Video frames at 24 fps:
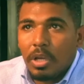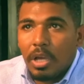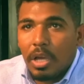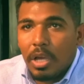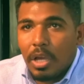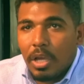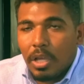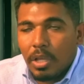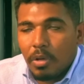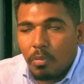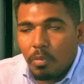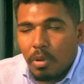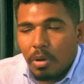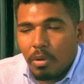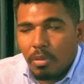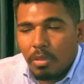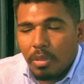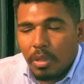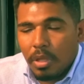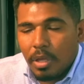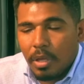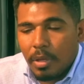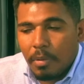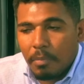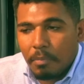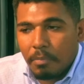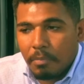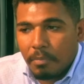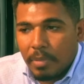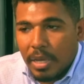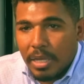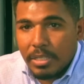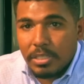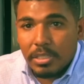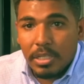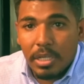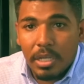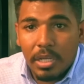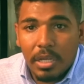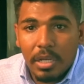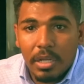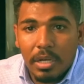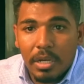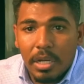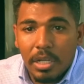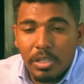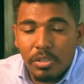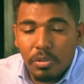uh, in one of the um, AIESEC
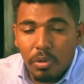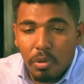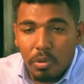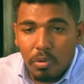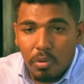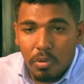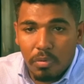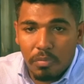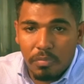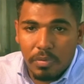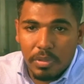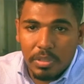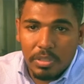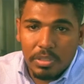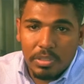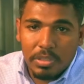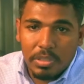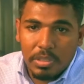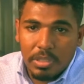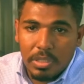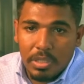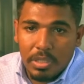national conference.